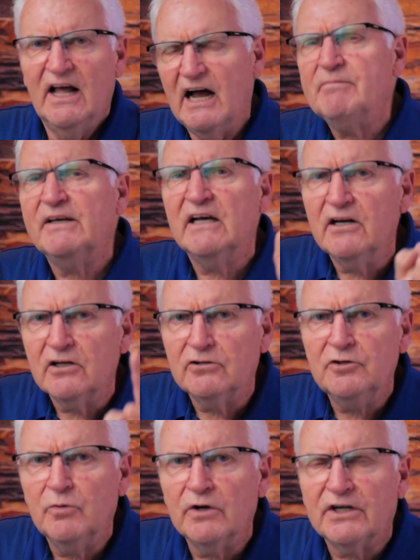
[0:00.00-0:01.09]
I've begun a
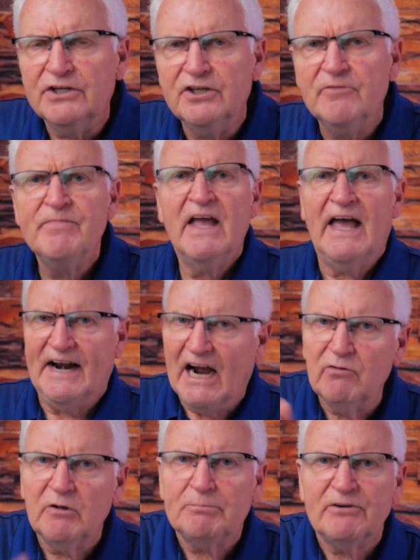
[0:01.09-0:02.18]
good work in you, and
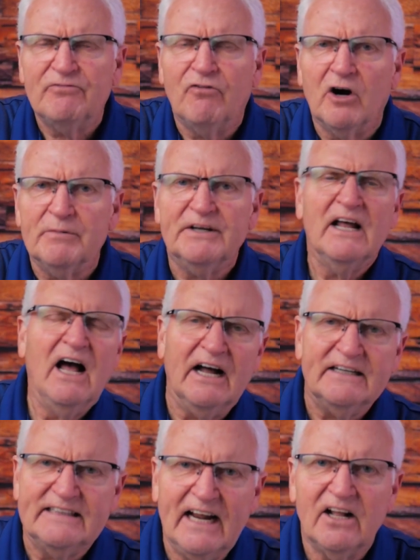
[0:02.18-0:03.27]
I will perform it
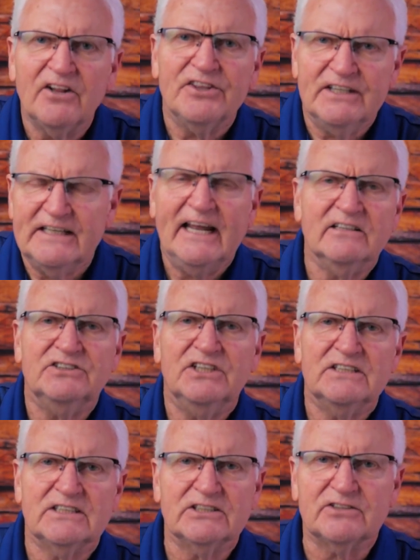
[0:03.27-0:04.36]
until the day of
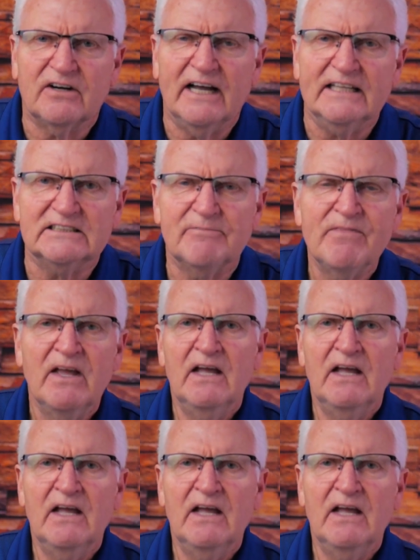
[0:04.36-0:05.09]
Jesus Christ.